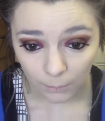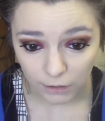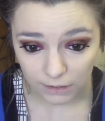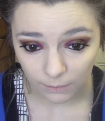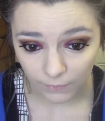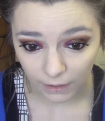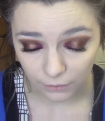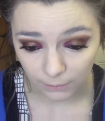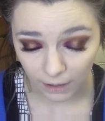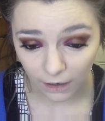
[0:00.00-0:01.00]
Put some of it
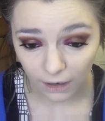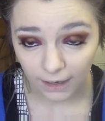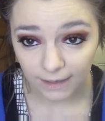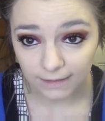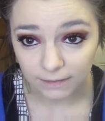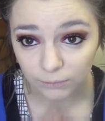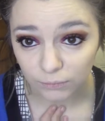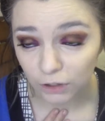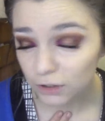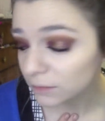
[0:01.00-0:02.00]
under my eyes.
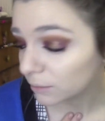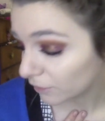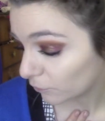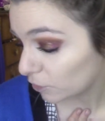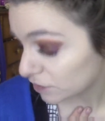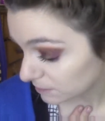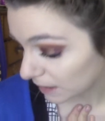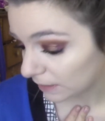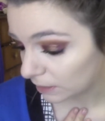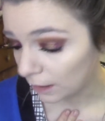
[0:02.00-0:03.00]
I'm losing my voice,
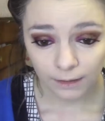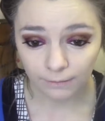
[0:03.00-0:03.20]
man.